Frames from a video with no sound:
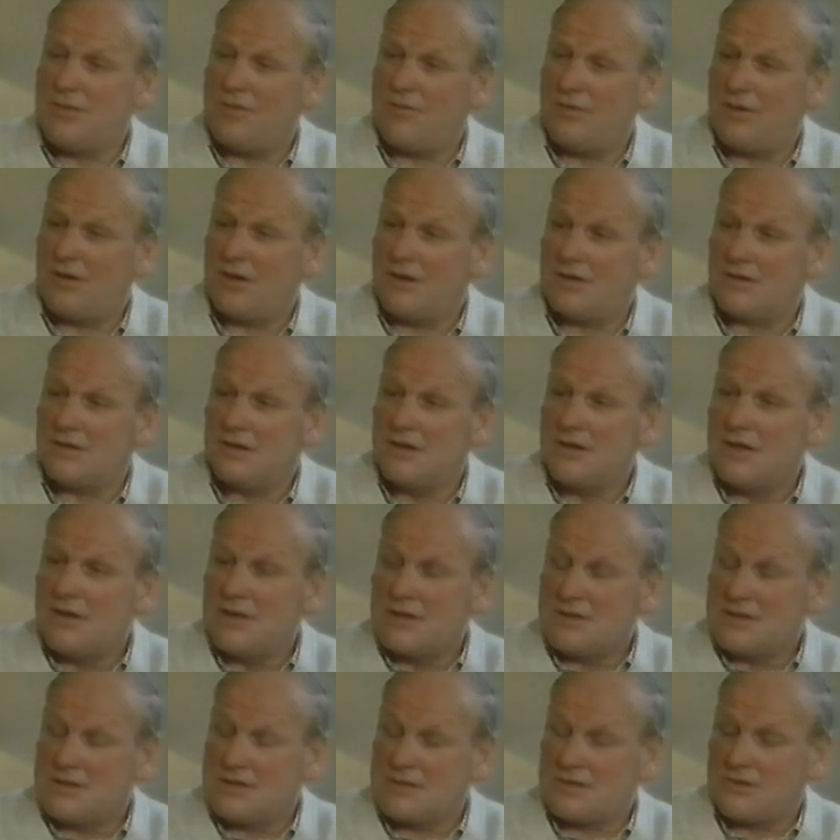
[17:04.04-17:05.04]
semi-final.
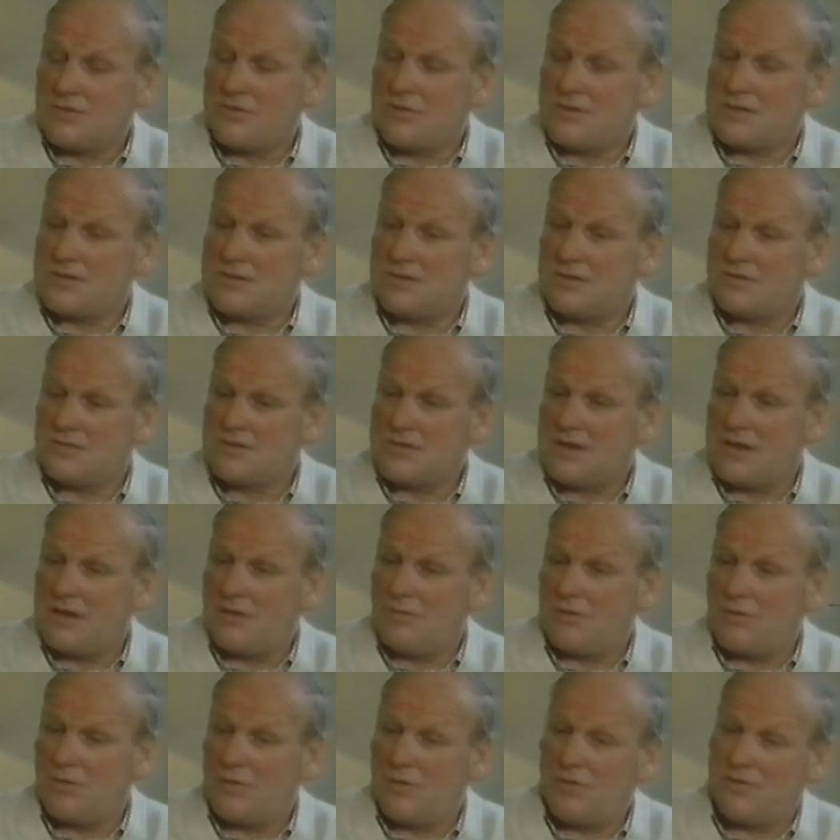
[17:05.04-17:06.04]
It isn't a question of
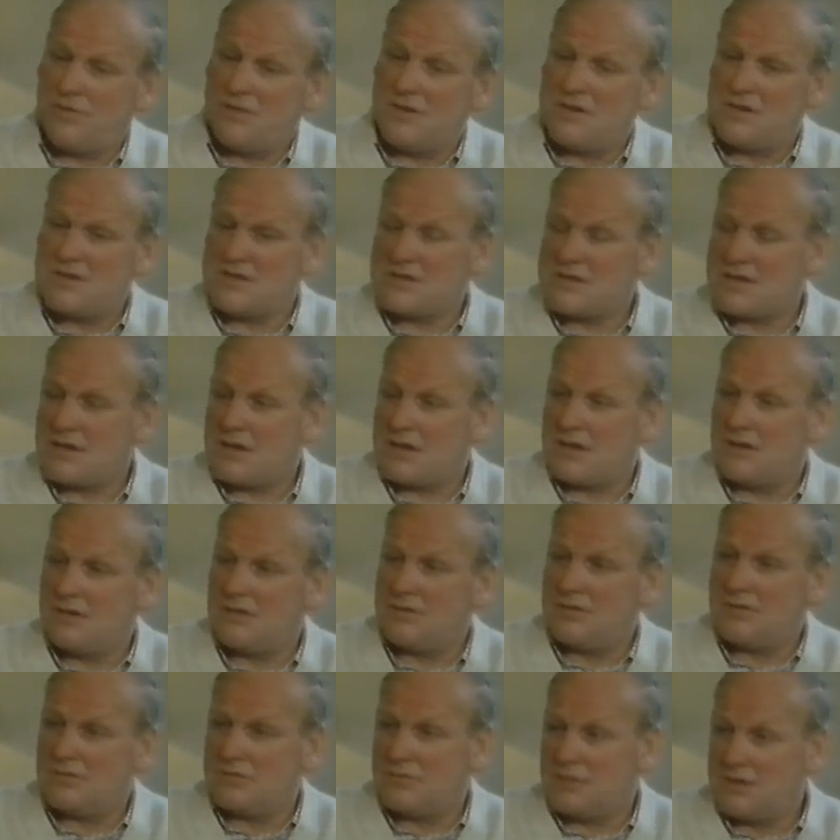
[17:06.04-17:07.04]
saying, well, we've finished
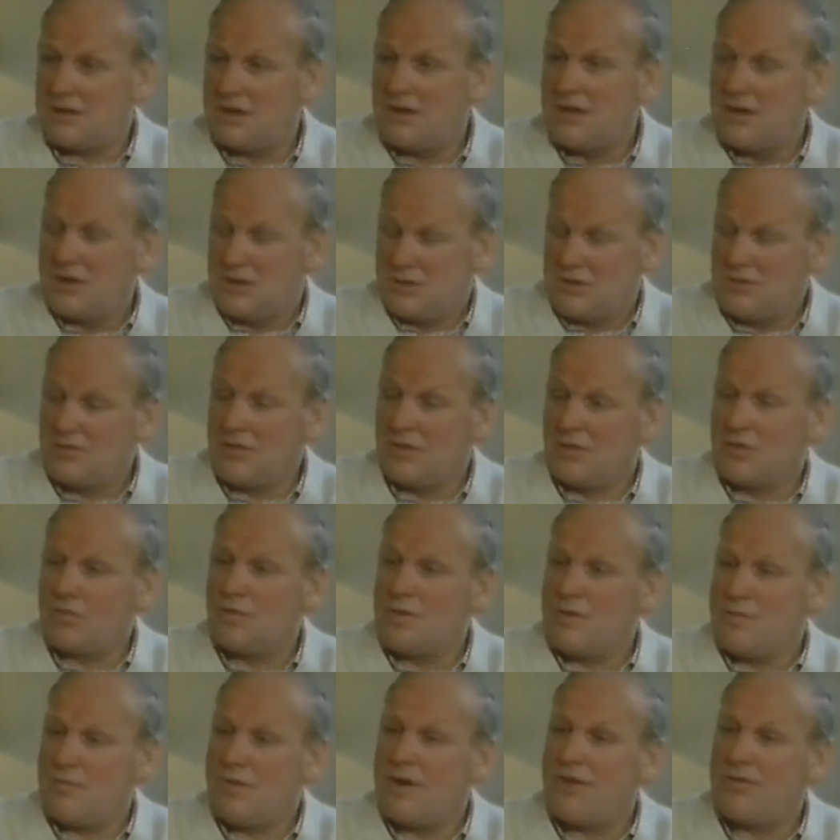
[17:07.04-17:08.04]
second or, well, you've got
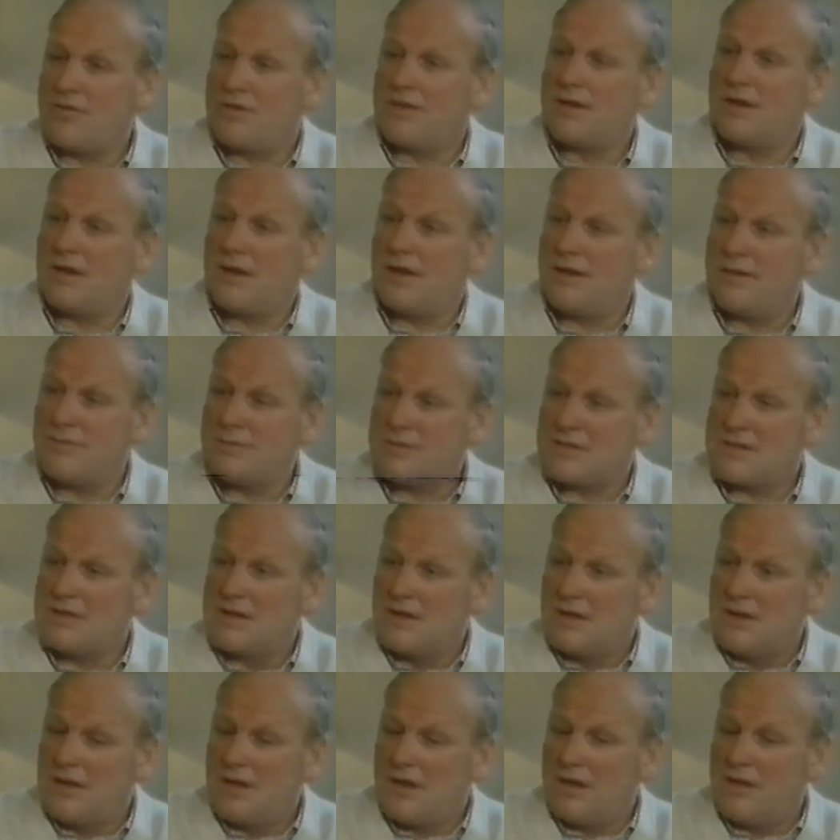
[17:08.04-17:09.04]
to win both your games
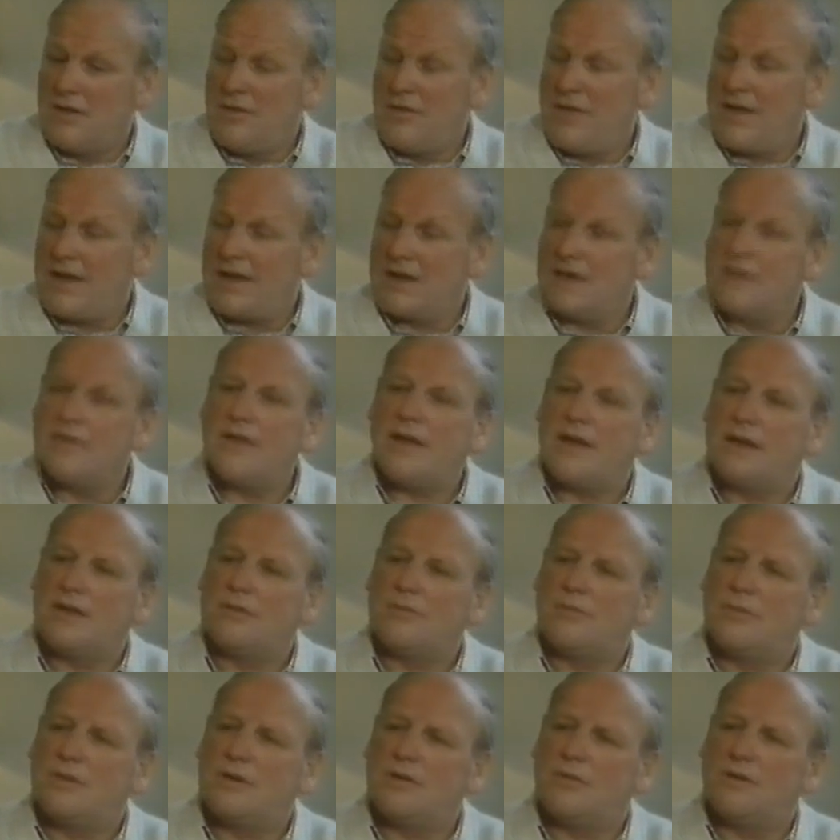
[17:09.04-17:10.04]
and that,
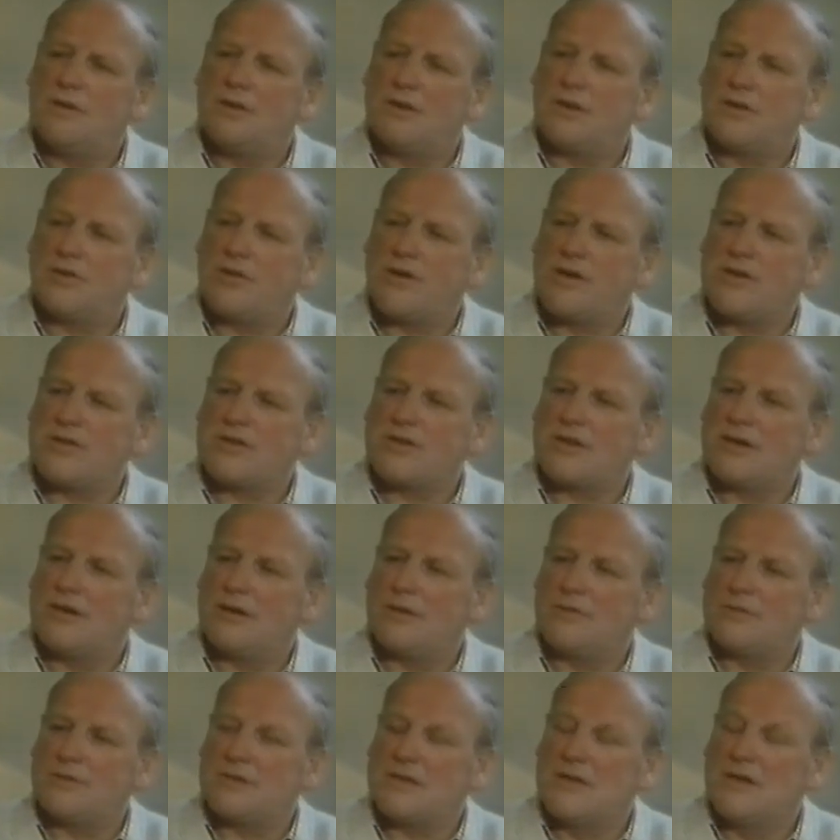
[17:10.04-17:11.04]
that'll be when the crunch
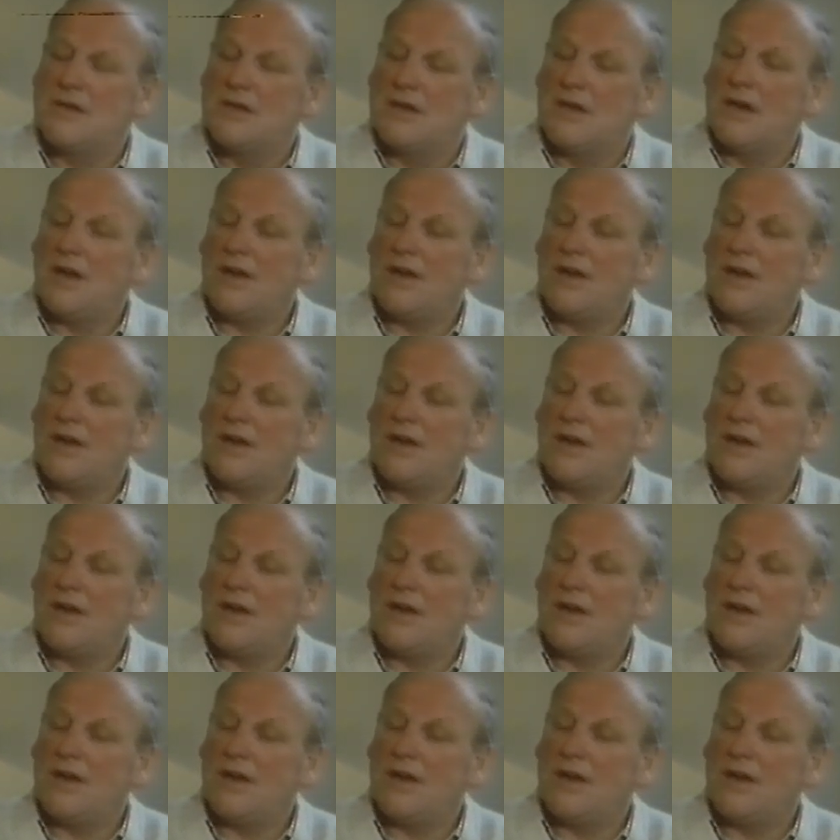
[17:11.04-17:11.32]
comes.